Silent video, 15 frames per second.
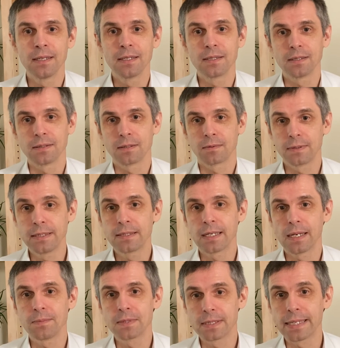just 3
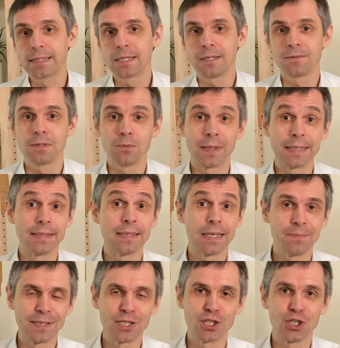times that of a
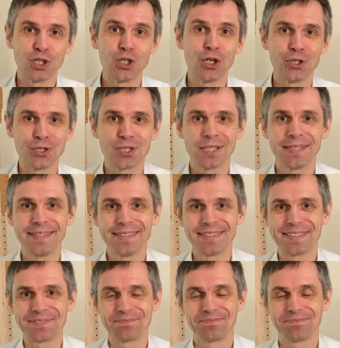one-dimensional oscillator.